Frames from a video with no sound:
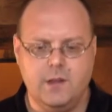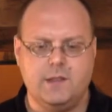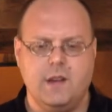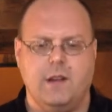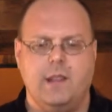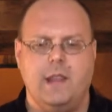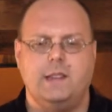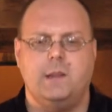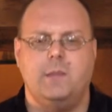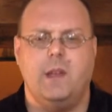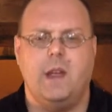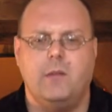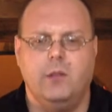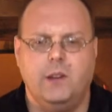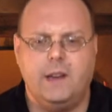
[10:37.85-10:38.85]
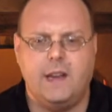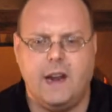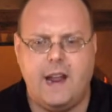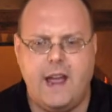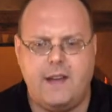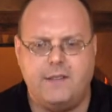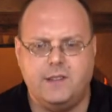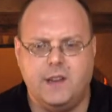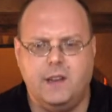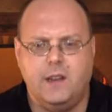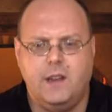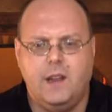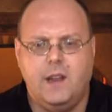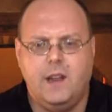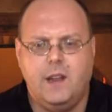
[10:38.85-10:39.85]
So that's something I really kind of have to
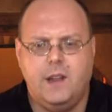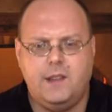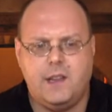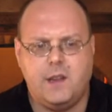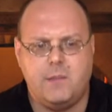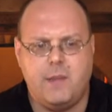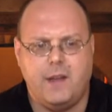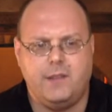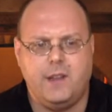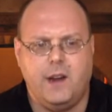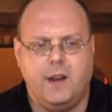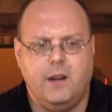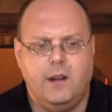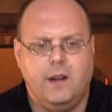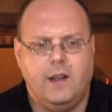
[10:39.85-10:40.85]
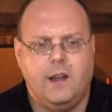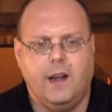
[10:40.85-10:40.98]
think about there.